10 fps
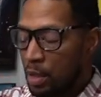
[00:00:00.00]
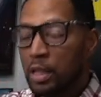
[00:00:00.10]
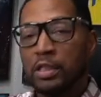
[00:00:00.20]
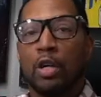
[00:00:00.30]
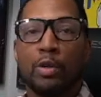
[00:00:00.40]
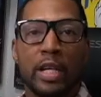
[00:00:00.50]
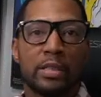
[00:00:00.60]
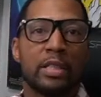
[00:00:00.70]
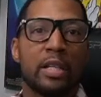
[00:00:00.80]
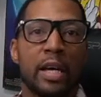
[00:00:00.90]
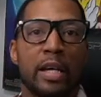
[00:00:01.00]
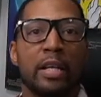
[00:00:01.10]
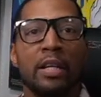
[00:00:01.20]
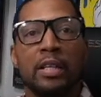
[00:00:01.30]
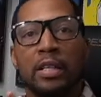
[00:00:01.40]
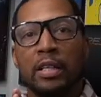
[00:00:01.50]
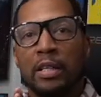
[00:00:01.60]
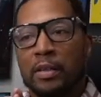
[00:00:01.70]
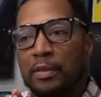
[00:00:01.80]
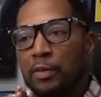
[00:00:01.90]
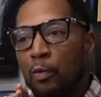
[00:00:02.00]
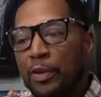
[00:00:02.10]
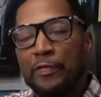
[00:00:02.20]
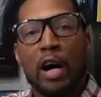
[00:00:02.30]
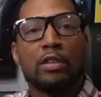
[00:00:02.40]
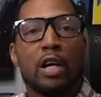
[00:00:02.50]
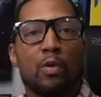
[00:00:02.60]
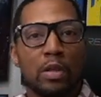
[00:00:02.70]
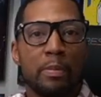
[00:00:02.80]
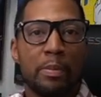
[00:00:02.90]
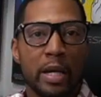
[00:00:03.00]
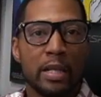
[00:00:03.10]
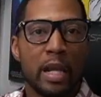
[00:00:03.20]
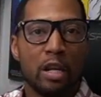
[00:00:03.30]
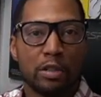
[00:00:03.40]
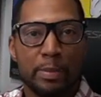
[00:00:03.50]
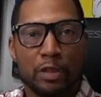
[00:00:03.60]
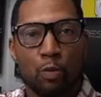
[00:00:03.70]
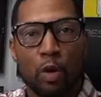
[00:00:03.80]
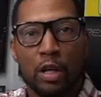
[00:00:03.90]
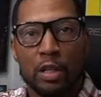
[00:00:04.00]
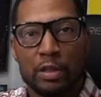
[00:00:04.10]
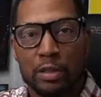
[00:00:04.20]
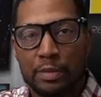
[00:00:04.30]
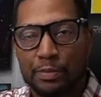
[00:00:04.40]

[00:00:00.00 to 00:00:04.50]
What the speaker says: So yesterday we found out what the big announcement was.